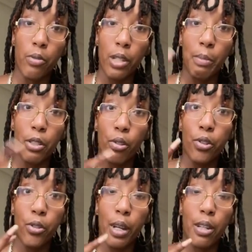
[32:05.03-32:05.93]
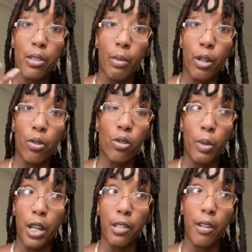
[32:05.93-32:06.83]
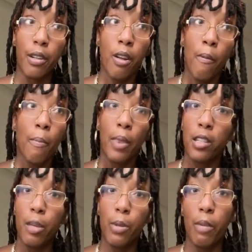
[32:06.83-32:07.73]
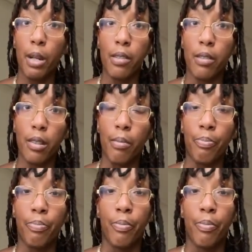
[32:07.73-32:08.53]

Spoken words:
Those give me 2 strikes on my YouTube page. And they tell me they might delete it.